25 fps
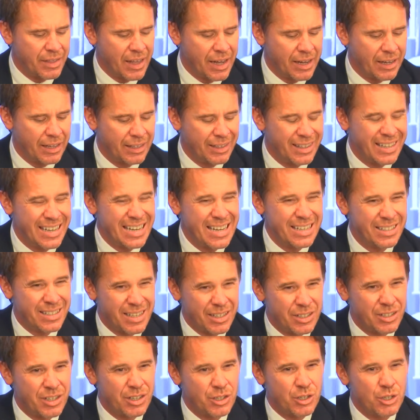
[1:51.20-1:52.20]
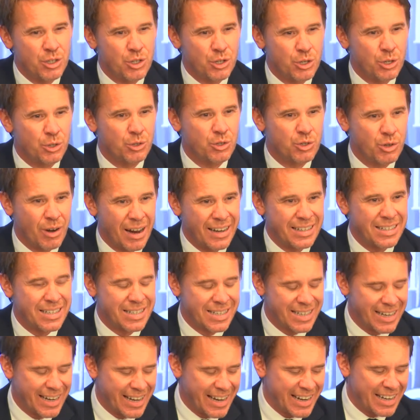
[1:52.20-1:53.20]
these decisions should
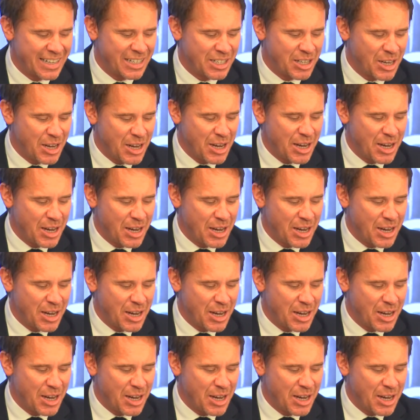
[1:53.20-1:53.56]
translate